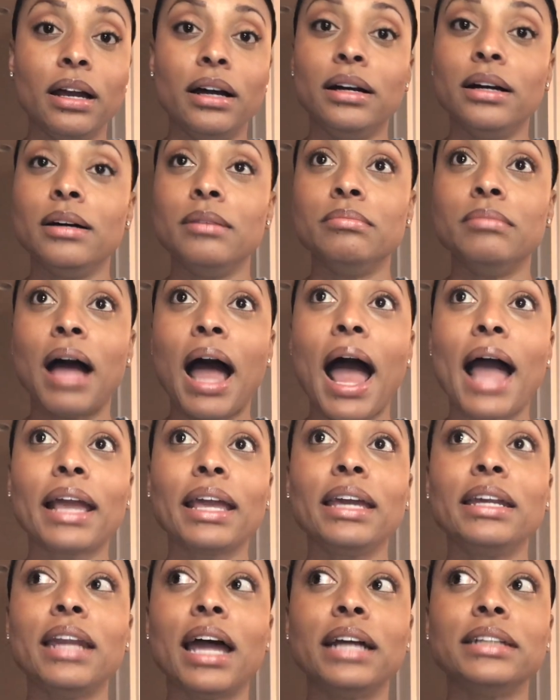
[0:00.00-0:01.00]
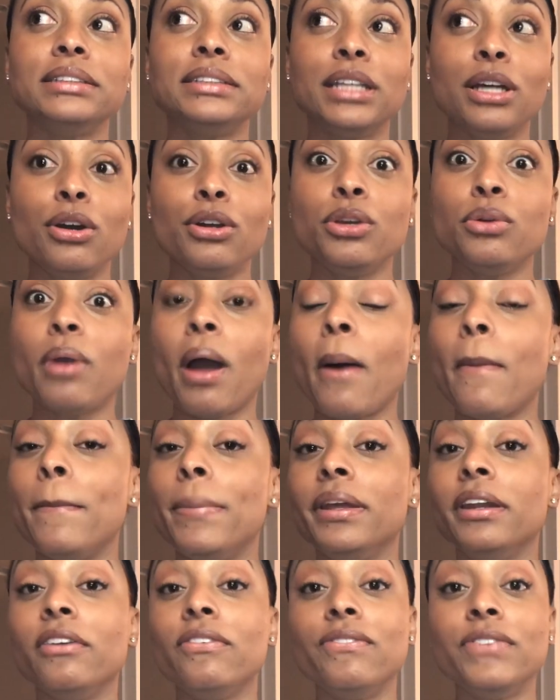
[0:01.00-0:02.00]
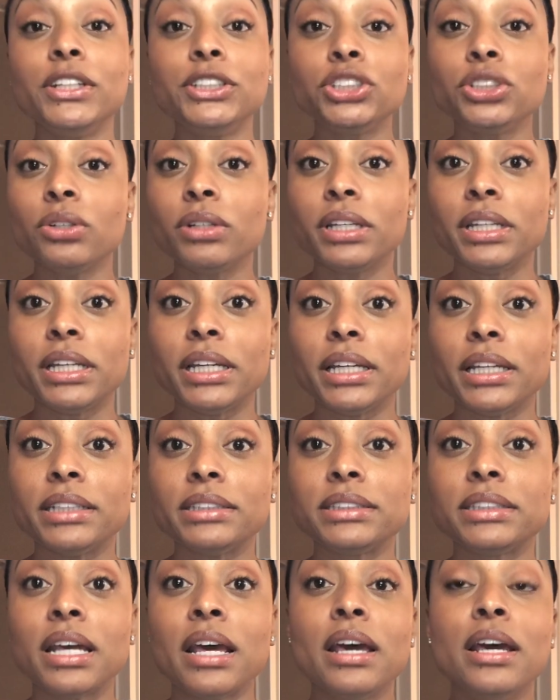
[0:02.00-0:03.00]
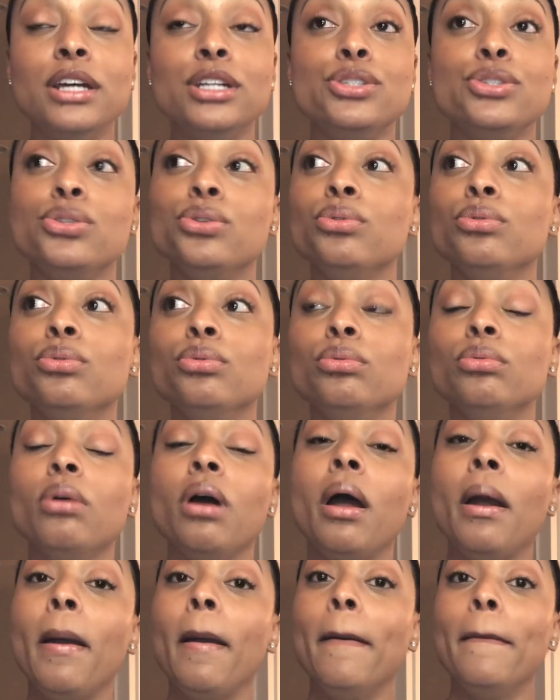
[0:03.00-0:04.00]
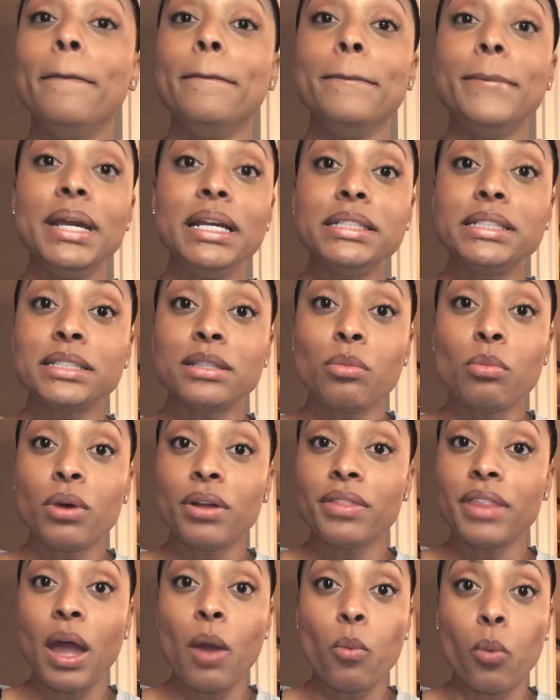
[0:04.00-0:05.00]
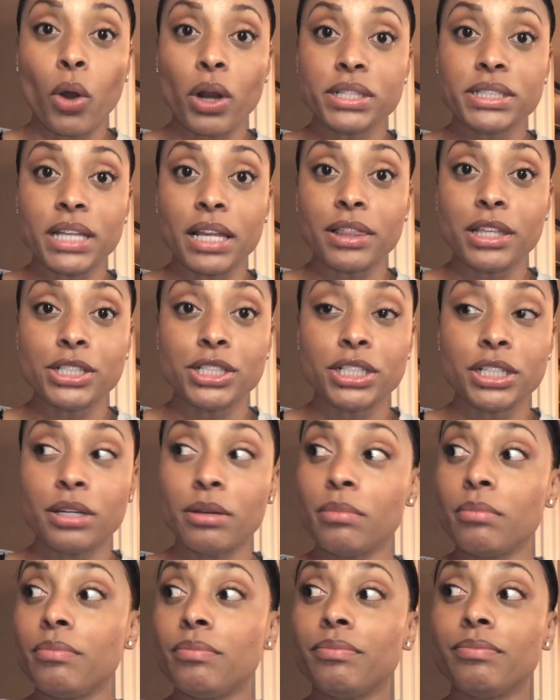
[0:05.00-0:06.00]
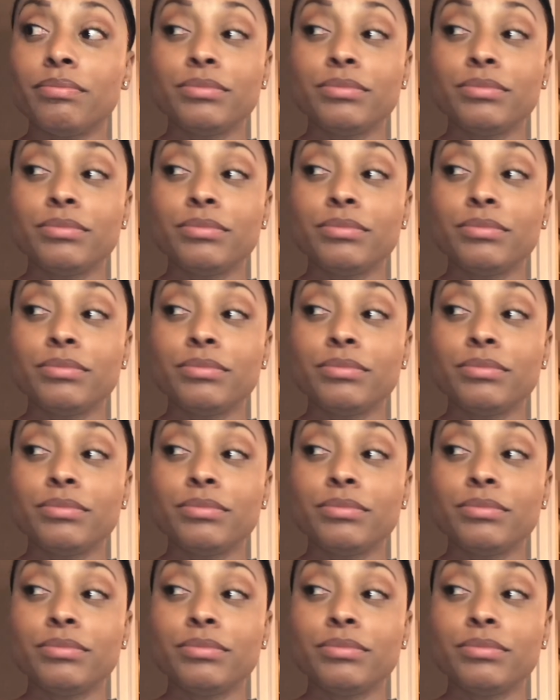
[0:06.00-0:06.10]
I cannot tell you how beneficial it is to meet someone that works at the gym.